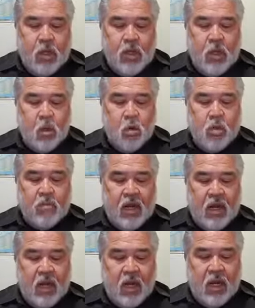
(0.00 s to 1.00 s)
that we may
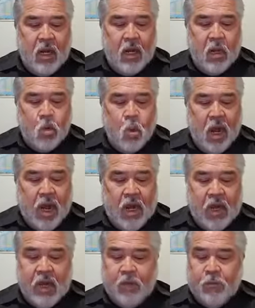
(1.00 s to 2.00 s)
lead a
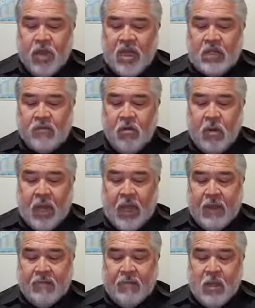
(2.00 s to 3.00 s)
quiet and peaceful
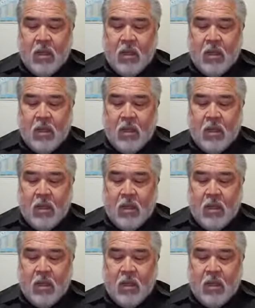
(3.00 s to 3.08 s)
life